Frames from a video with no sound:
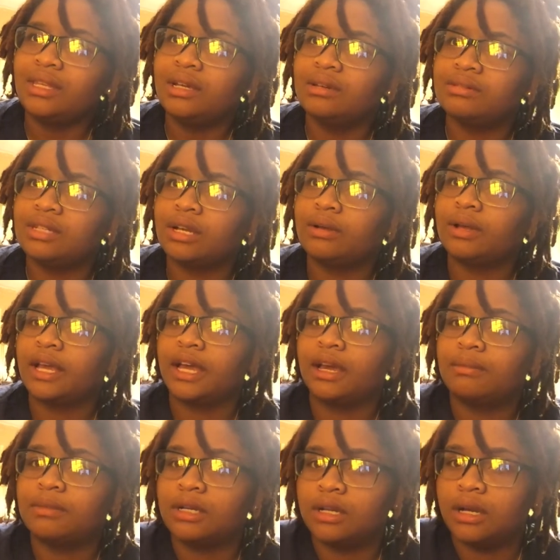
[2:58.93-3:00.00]
I was like, okay,
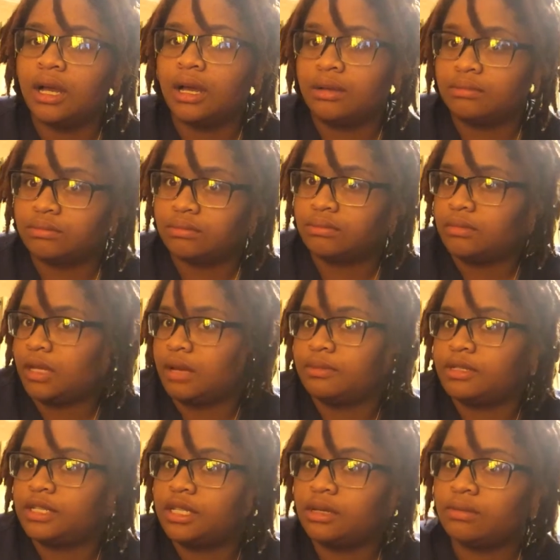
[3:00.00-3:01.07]
I'm
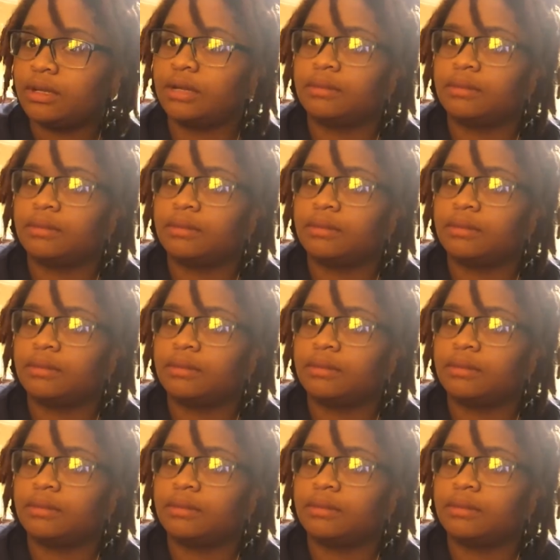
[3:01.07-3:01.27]
gonna see when